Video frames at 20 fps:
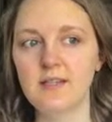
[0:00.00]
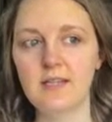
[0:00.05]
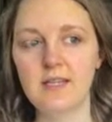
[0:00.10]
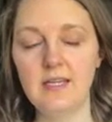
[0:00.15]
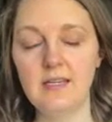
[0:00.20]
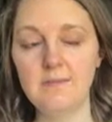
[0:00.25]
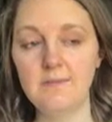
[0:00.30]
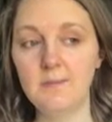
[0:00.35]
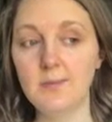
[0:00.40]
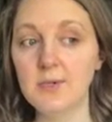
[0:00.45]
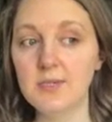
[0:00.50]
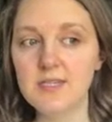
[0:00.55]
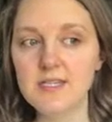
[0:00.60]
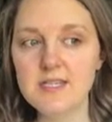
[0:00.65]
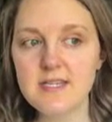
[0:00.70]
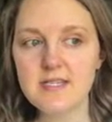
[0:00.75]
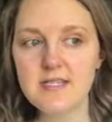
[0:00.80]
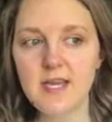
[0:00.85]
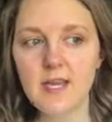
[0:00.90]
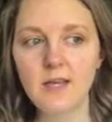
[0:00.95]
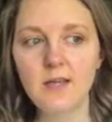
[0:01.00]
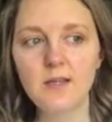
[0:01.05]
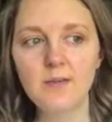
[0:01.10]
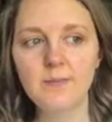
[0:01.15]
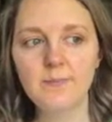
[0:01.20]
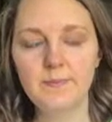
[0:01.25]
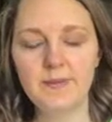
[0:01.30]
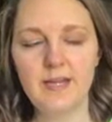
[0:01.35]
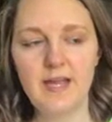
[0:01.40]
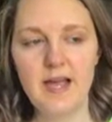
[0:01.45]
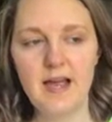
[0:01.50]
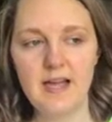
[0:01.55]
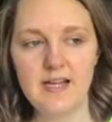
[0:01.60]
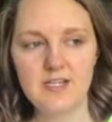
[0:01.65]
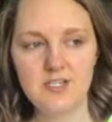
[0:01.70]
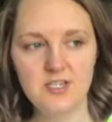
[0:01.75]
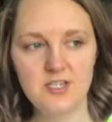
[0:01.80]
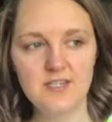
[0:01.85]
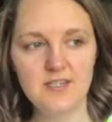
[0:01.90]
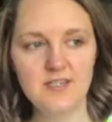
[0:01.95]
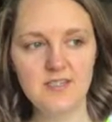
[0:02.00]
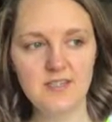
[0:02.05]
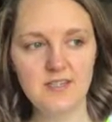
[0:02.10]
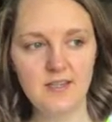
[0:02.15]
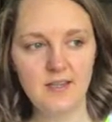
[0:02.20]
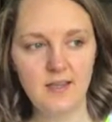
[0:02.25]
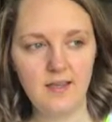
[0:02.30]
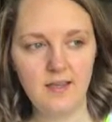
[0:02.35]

in more detail, but I just,